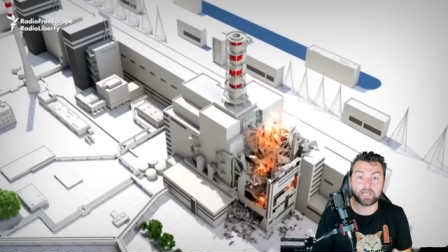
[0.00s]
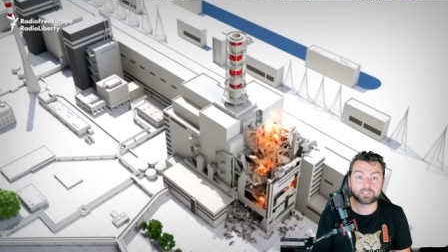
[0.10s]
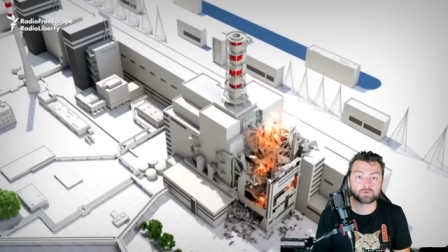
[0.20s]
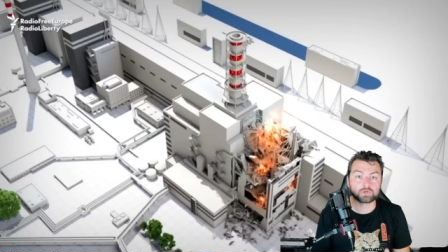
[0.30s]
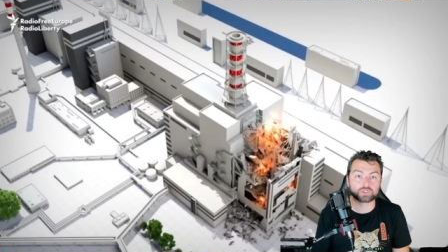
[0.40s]

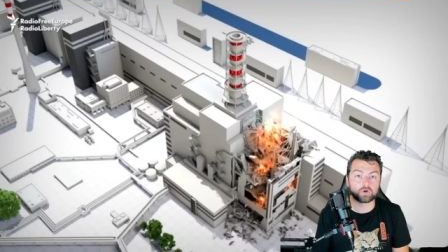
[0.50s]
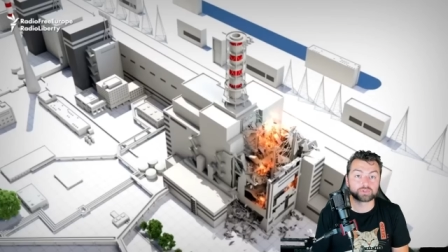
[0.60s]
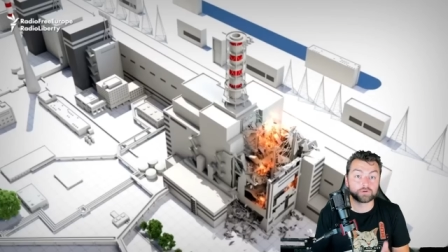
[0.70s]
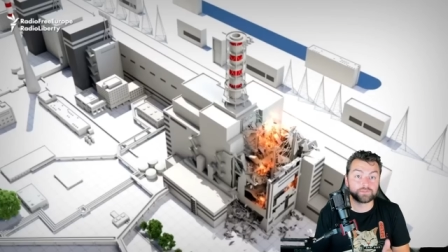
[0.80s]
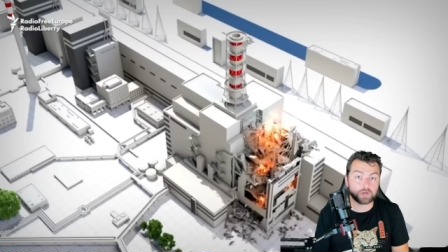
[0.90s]
As a
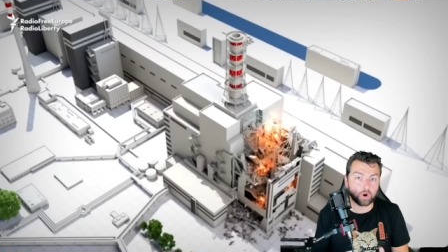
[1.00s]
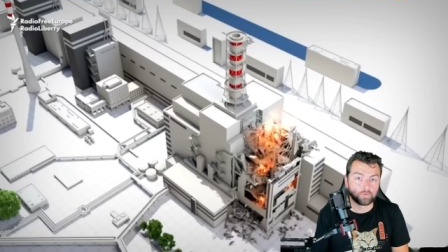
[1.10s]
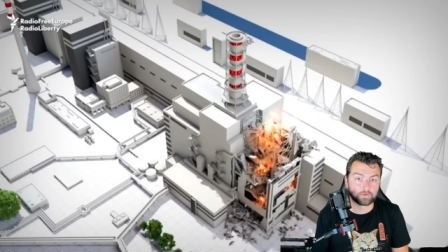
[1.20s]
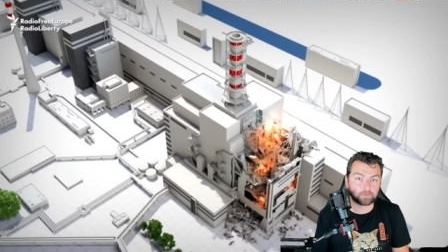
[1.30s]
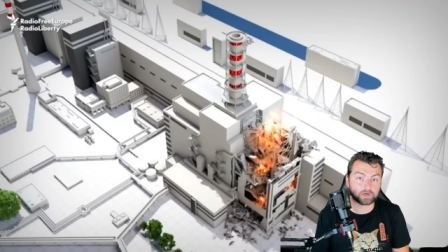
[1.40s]
result of the
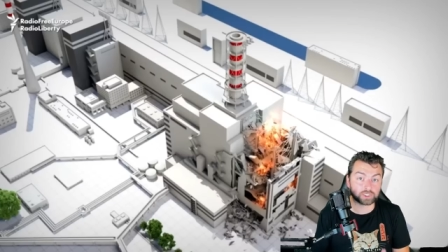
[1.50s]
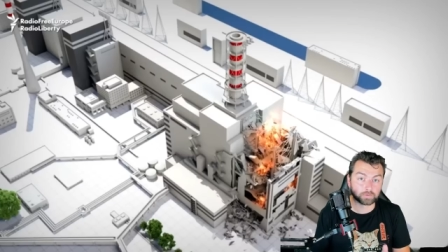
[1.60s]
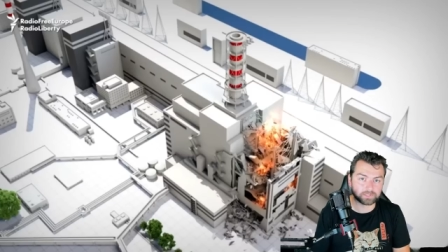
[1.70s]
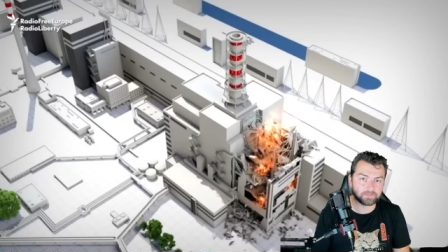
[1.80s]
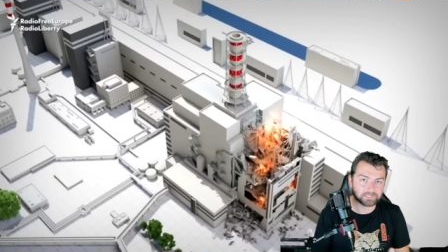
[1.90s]

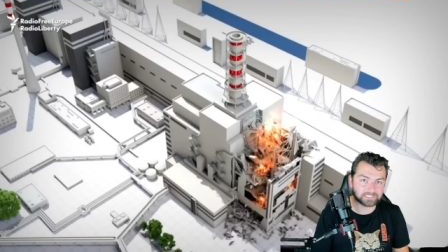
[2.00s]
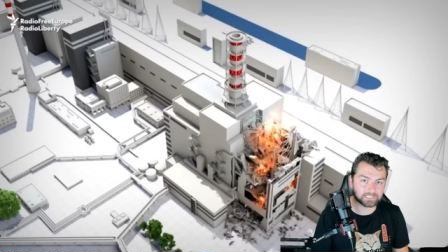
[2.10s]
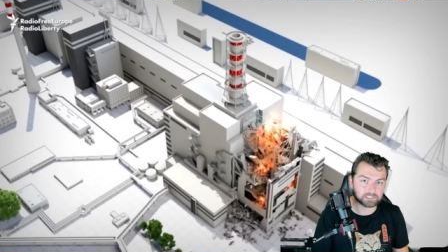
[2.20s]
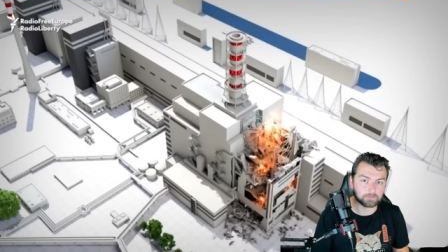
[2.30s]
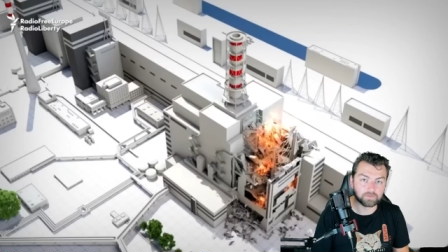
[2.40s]
overpressure within the
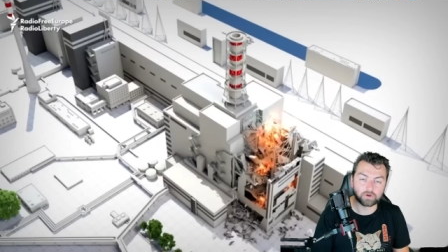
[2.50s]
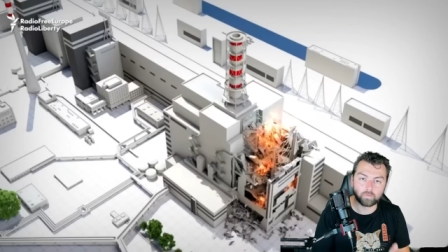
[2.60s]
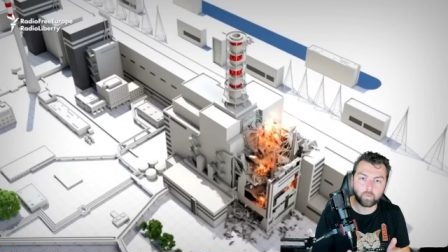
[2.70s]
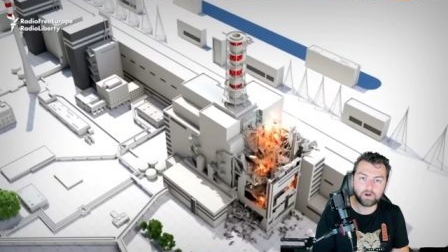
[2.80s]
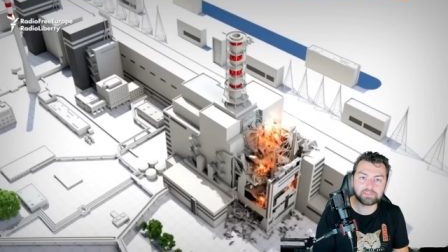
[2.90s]
system, the
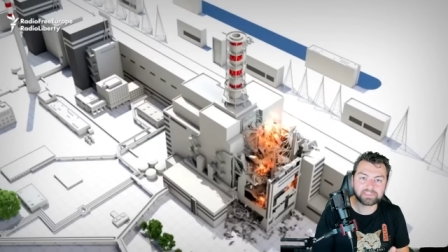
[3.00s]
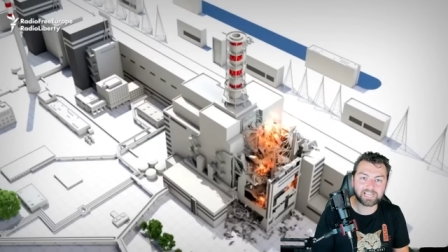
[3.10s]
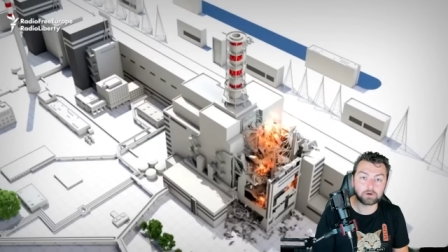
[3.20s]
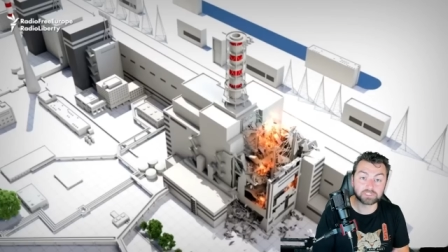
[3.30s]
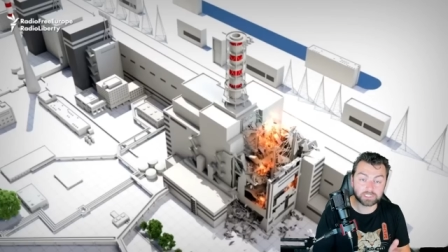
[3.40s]

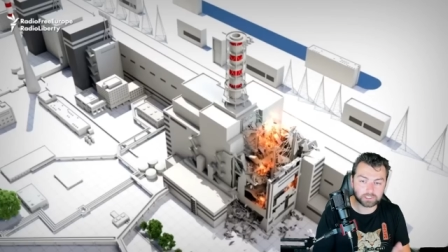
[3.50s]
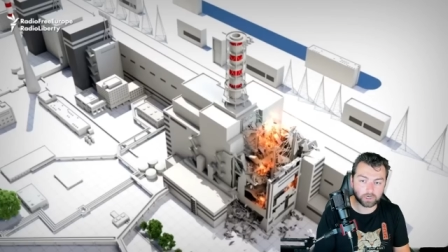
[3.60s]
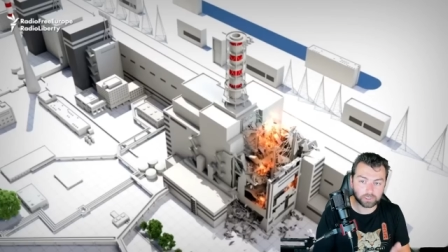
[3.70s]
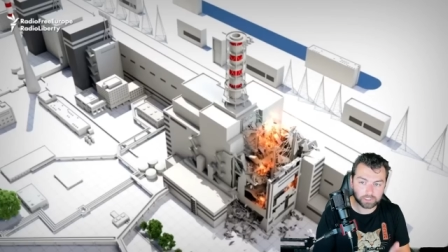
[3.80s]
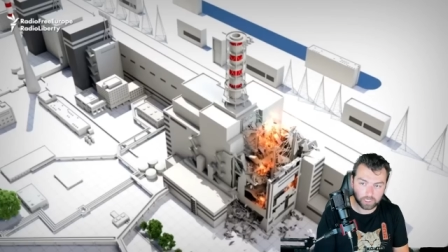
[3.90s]

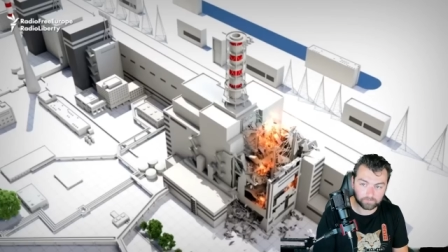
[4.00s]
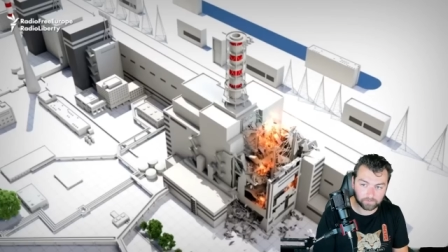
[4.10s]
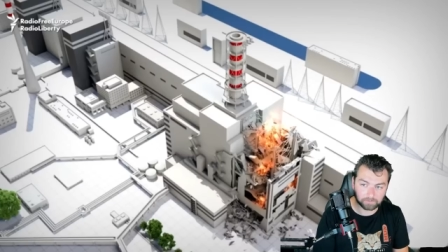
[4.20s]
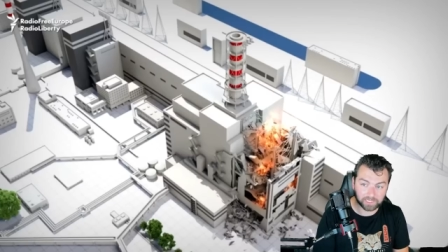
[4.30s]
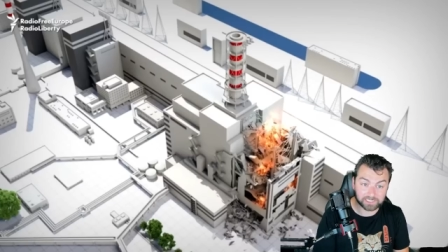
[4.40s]
1,000-ton
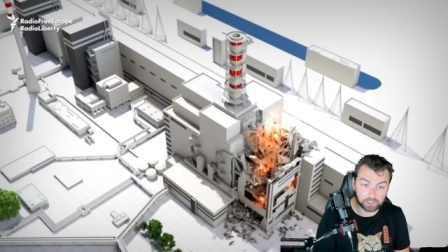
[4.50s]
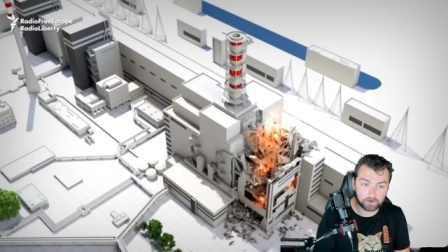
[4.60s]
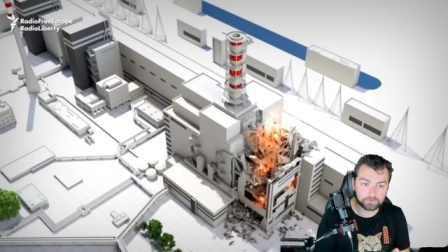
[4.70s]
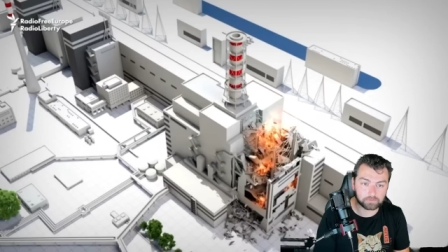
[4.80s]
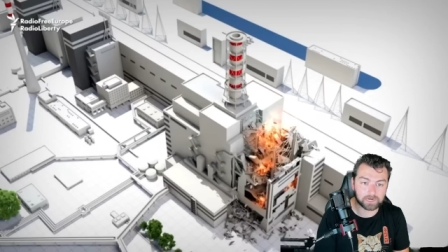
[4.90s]
cover plate
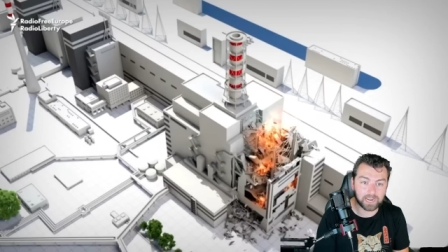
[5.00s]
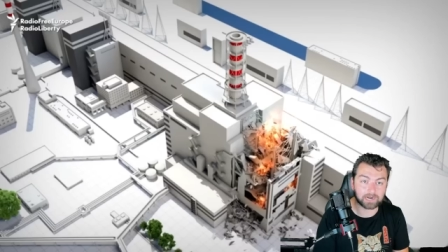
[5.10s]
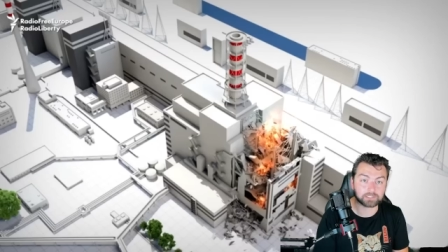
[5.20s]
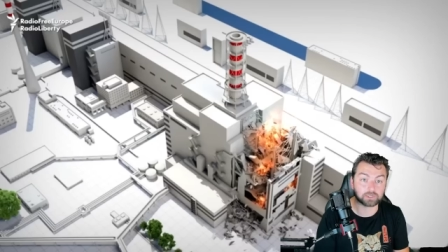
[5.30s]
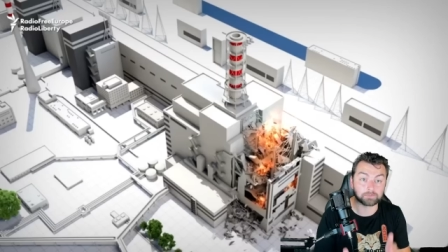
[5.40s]
of the
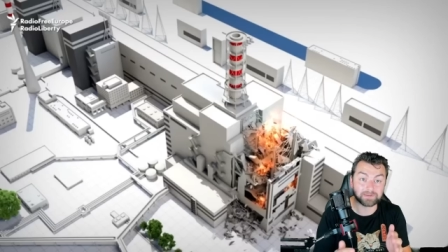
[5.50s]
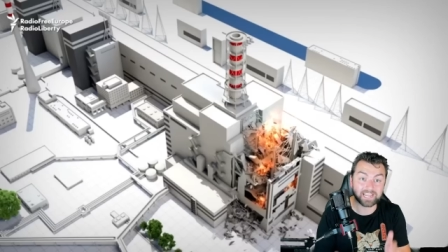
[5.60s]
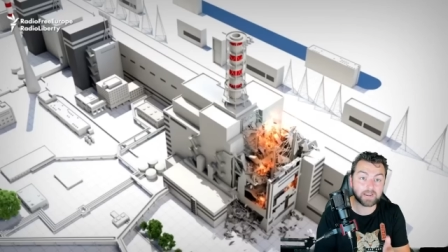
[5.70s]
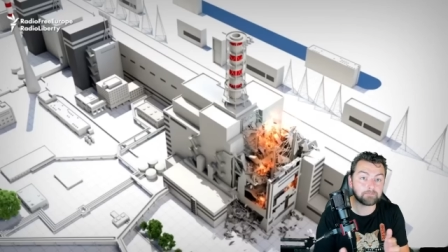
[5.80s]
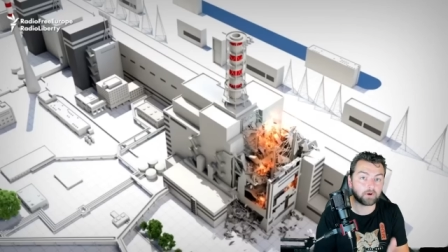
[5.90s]
reactor
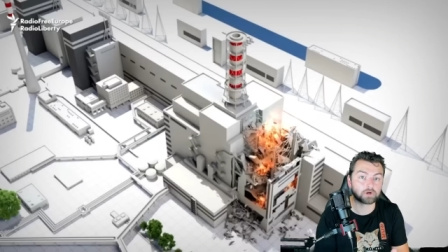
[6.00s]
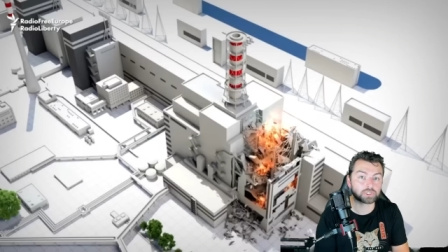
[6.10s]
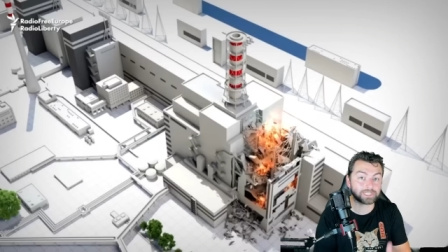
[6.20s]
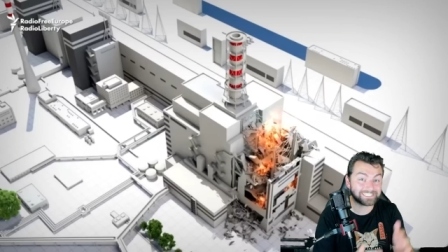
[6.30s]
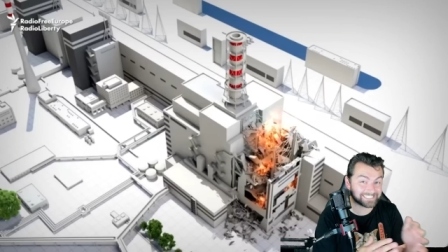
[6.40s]
became
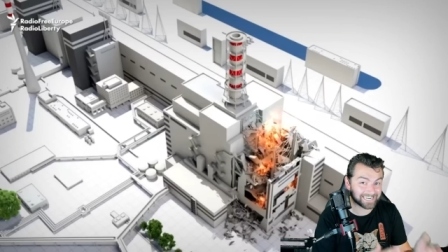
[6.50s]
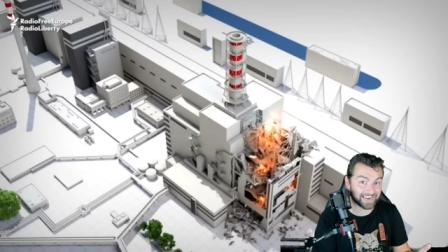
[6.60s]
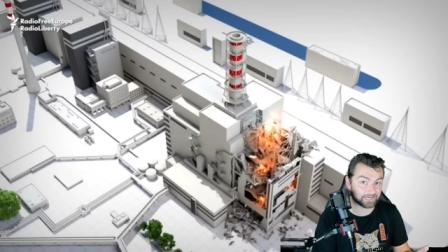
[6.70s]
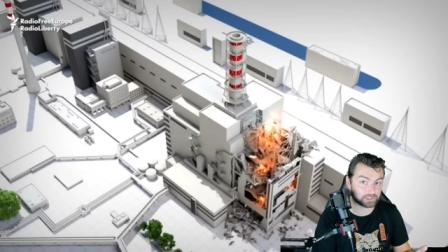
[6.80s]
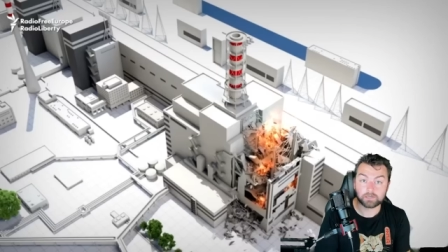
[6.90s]
partially
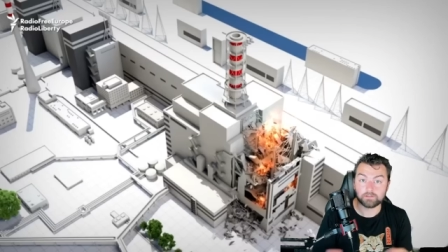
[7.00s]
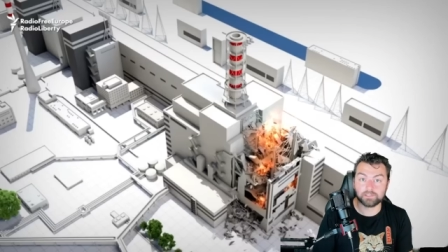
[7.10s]
detached.